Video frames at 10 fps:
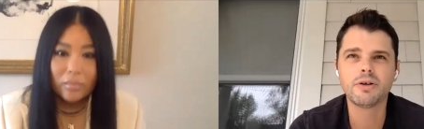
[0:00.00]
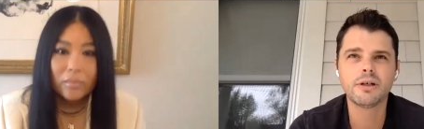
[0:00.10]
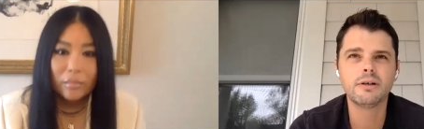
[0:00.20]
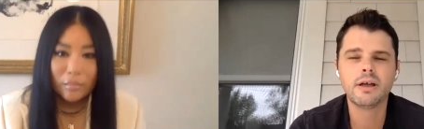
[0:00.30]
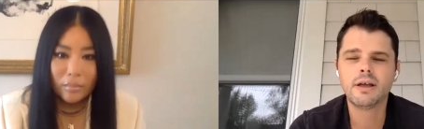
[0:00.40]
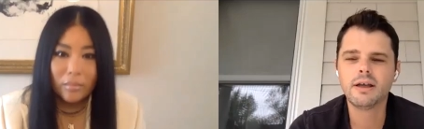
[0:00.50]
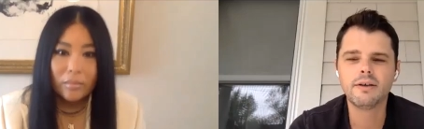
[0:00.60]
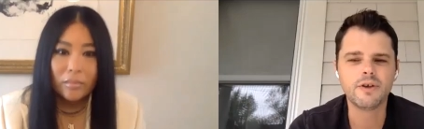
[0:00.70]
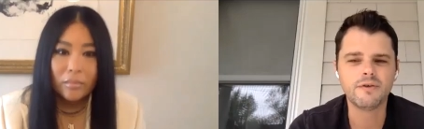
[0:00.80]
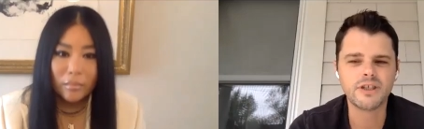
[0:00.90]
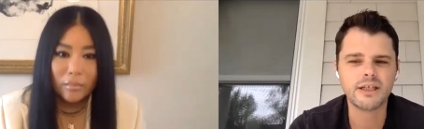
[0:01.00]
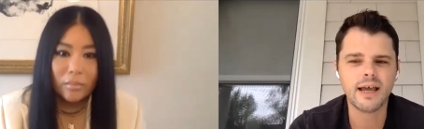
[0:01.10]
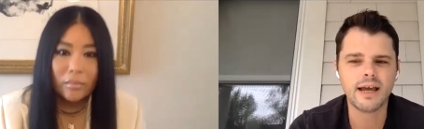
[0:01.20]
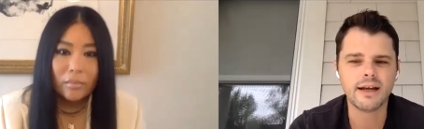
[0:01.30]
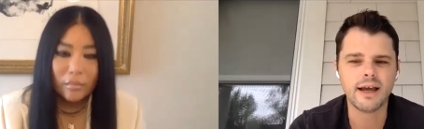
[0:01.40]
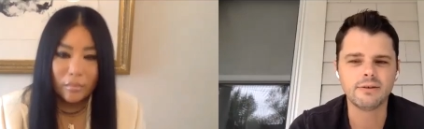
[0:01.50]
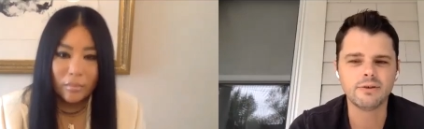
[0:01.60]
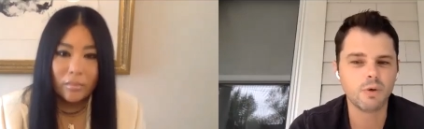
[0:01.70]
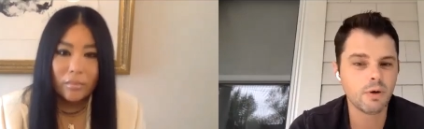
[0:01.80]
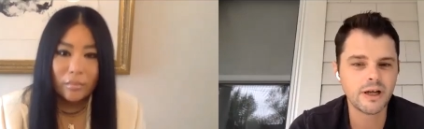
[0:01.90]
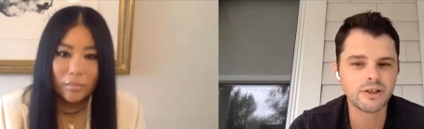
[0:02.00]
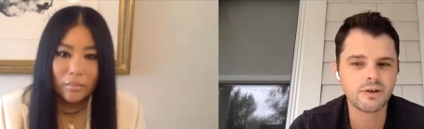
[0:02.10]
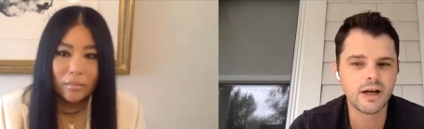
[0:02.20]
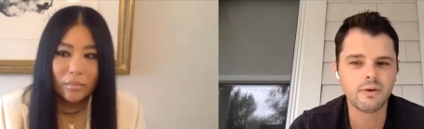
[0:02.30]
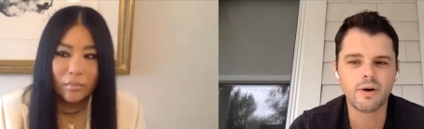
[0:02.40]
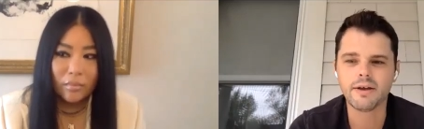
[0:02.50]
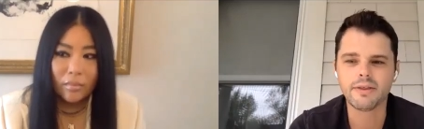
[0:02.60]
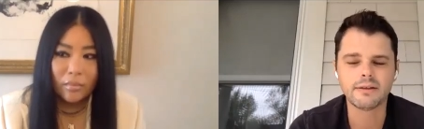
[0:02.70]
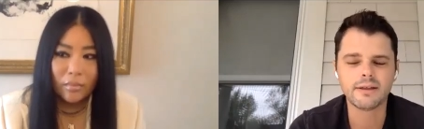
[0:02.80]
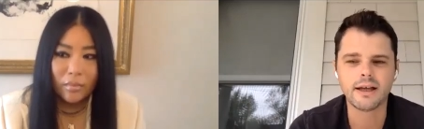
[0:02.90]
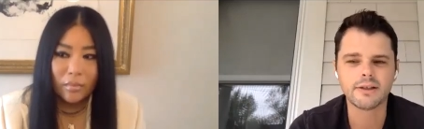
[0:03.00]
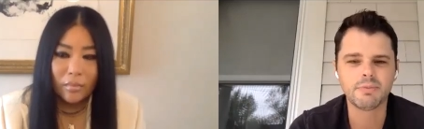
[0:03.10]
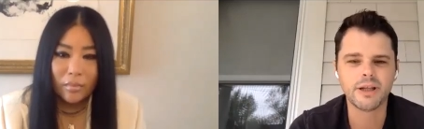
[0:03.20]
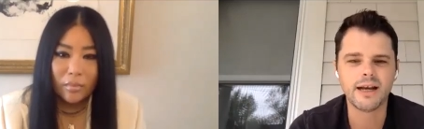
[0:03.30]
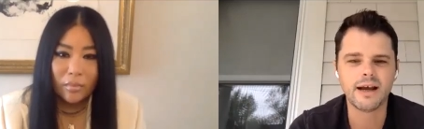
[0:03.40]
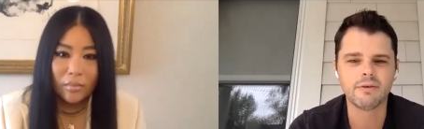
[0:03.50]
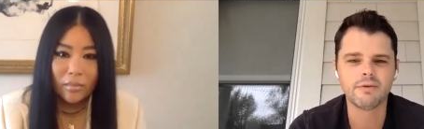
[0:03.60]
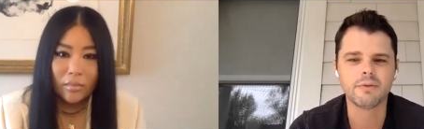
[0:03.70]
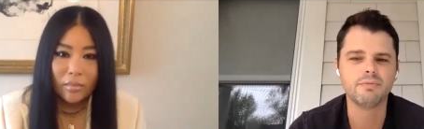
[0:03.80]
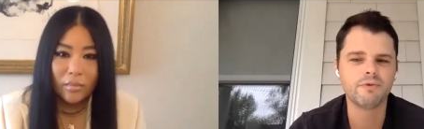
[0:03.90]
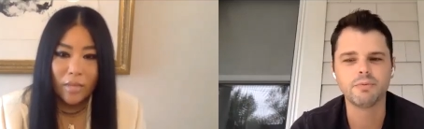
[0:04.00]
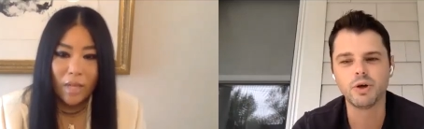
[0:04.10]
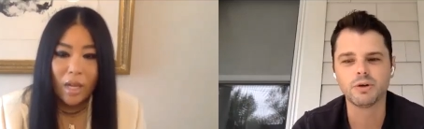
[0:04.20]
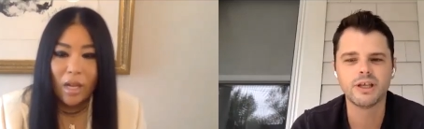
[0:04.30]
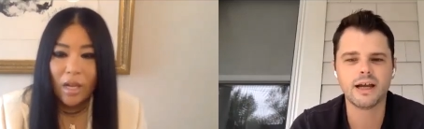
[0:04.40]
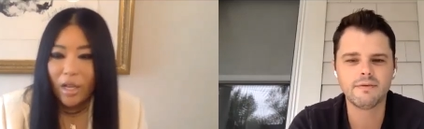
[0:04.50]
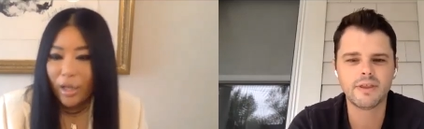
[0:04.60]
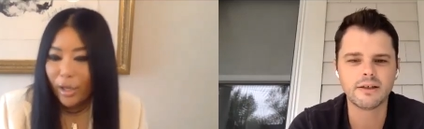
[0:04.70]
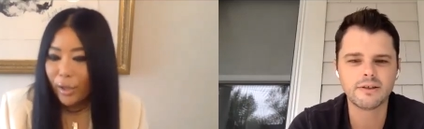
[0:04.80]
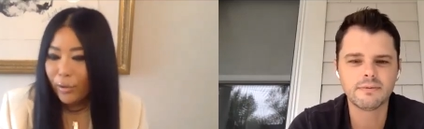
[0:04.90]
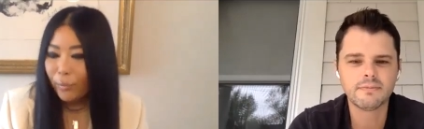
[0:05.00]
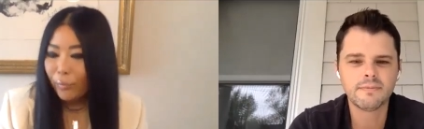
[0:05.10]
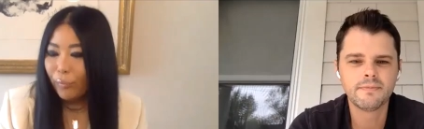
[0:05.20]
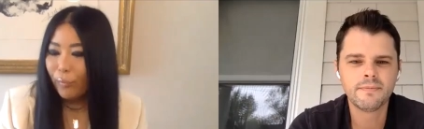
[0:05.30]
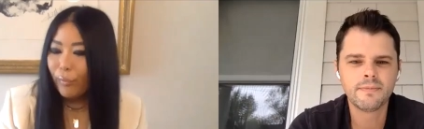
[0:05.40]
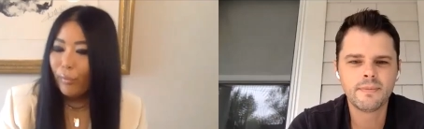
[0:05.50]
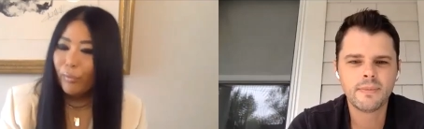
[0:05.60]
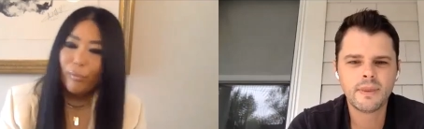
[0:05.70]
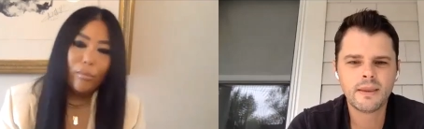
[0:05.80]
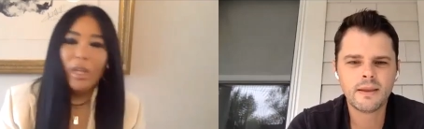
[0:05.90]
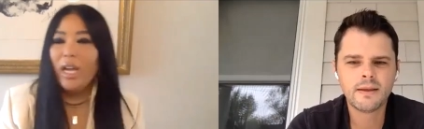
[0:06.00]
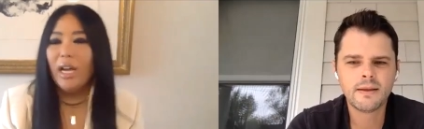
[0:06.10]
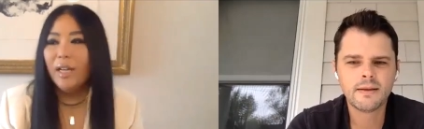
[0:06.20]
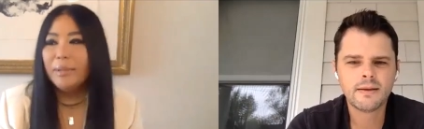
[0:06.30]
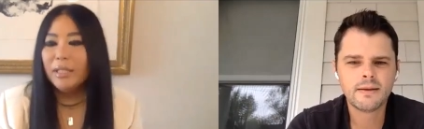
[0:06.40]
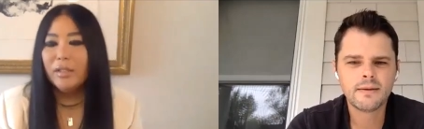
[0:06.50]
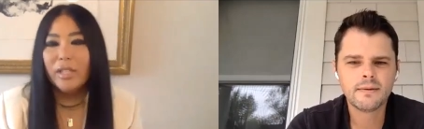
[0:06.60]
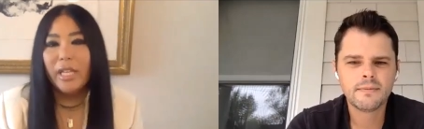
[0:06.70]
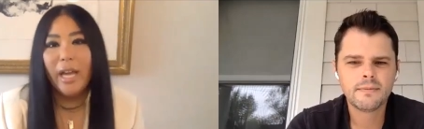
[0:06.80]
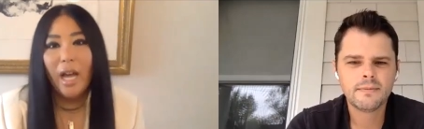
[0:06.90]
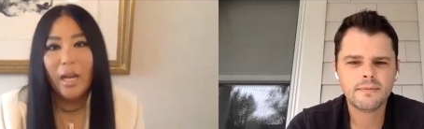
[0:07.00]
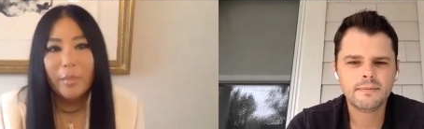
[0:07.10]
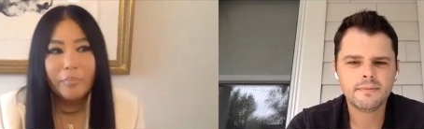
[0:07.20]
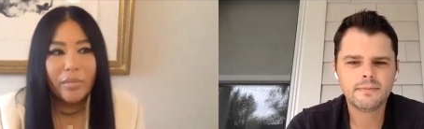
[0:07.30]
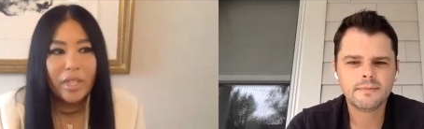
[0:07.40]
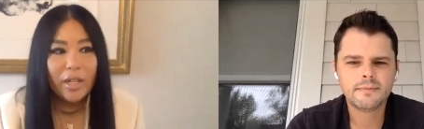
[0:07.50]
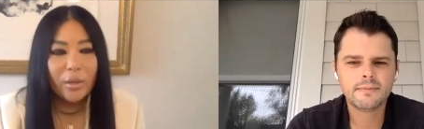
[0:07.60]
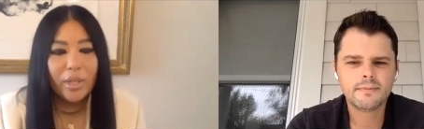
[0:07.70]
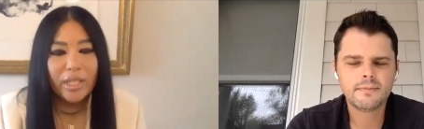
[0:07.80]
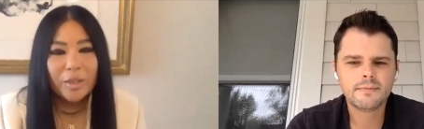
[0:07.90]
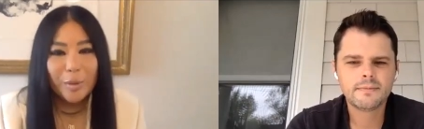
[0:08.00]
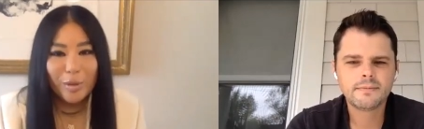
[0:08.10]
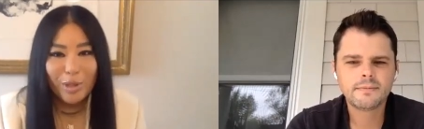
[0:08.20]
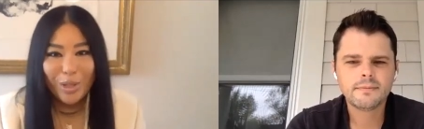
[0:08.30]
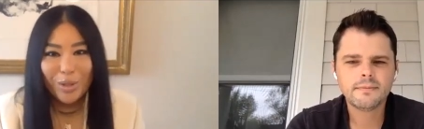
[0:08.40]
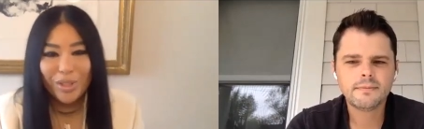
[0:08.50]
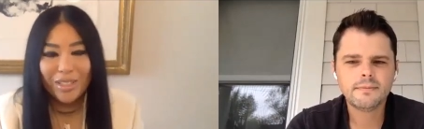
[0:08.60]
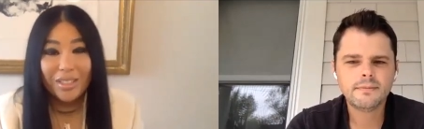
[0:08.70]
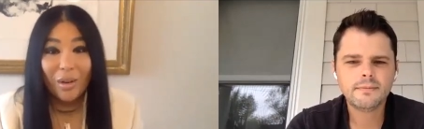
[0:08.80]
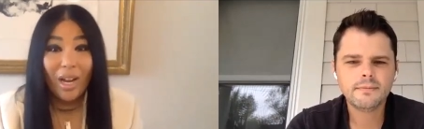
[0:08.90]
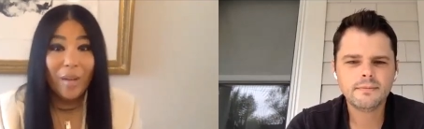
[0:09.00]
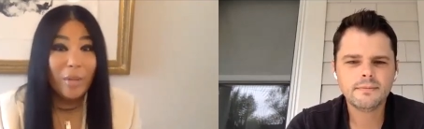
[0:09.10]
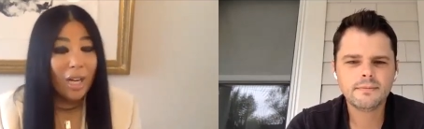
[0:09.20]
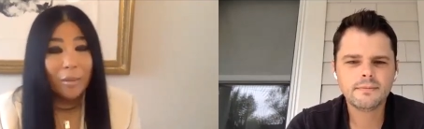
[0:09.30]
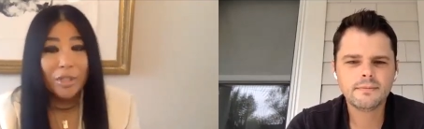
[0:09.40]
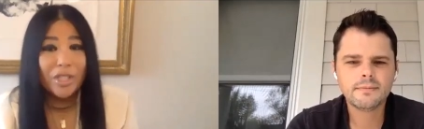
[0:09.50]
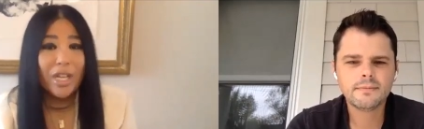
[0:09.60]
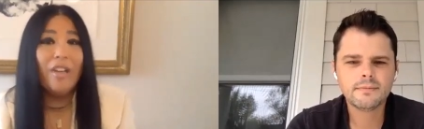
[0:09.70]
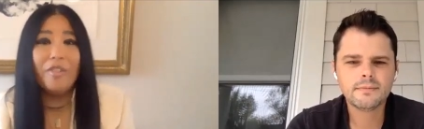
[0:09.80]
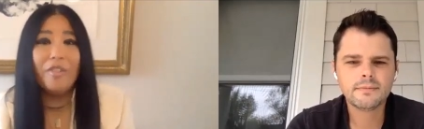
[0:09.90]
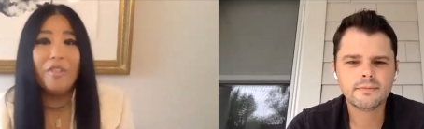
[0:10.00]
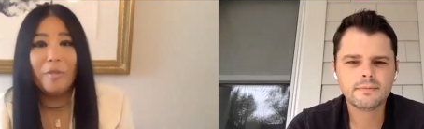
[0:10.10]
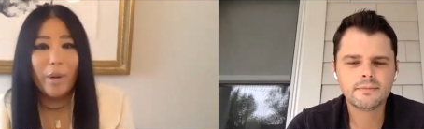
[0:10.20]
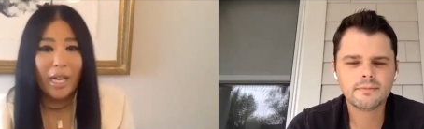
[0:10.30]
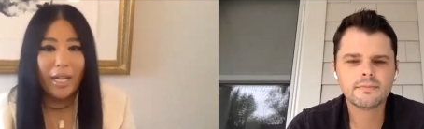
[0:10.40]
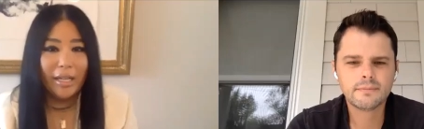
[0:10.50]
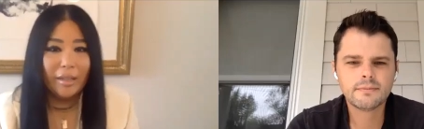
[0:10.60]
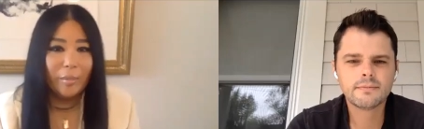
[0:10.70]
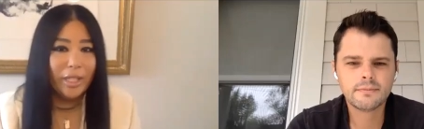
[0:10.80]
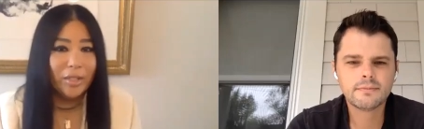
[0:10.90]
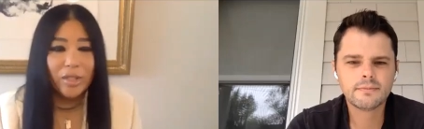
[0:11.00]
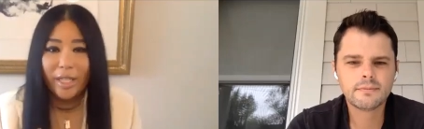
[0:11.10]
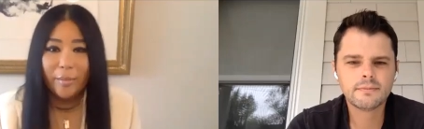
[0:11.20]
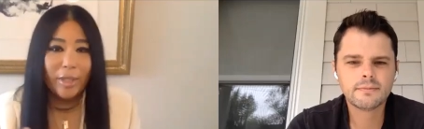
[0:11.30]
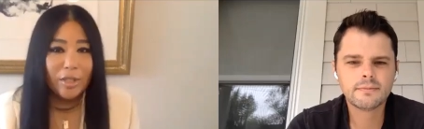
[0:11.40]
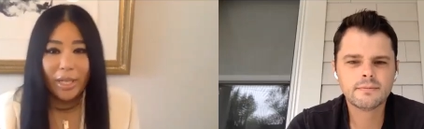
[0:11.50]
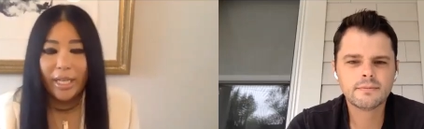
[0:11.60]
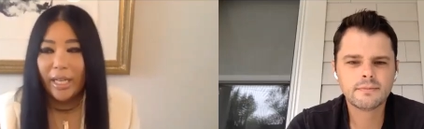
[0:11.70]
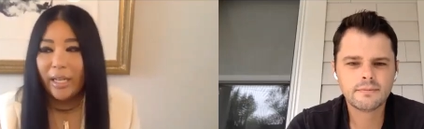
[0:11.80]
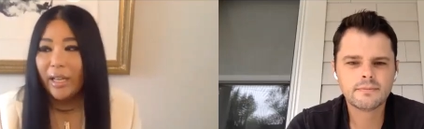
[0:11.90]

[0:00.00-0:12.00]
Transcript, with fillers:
Speaker 1: wondering if you've seen that at your restaurant or how that that's played out from from your side of things.
Speaker 2: Yeah, absolutely. Um, you know, it's been really interesting. So I'm I'm a chef by by trade by training.